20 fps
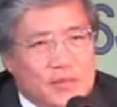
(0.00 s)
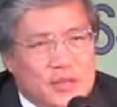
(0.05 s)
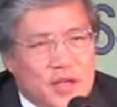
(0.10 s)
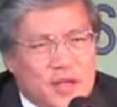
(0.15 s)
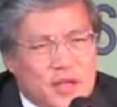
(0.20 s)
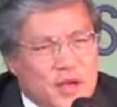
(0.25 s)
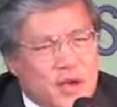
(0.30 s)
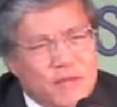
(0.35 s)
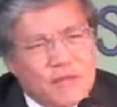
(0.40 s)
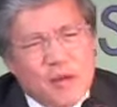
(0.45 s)
Say,
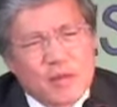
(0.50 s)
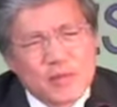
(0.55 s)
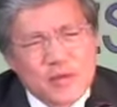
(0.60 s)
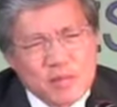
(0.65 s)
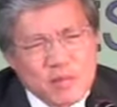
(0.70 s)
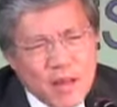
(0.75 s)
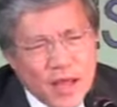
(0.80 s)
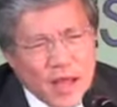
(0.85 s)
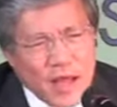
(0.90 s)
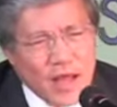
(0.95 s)
you're from
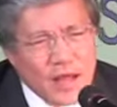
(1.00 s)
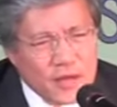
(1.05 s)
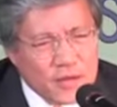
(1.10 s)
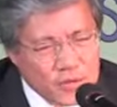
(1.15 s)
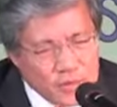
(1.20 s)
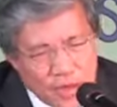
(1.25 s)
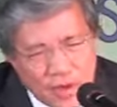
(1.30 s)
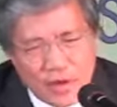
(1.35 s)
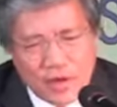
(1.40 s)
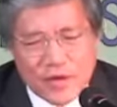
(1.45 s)
Japan?
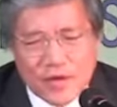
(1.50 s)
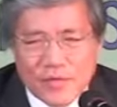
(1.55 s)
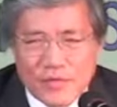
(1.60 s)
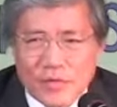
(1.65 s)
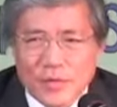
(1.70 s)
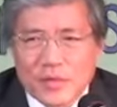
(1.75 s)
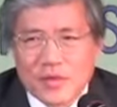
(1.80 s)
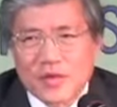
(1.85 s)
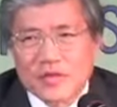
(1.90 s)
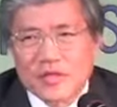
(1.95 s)
Well, if
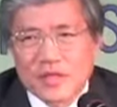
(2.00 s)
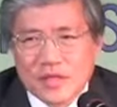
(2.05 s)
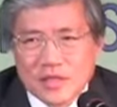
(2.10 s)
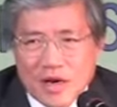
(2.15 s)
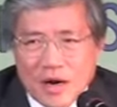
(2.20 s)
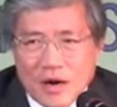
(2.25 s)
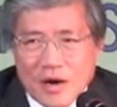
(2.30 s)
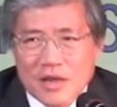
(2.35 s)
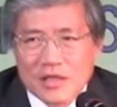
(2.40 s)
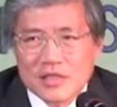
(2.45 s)
you work
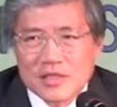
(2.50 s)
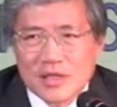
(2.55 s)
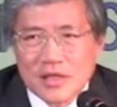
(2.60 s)
hard,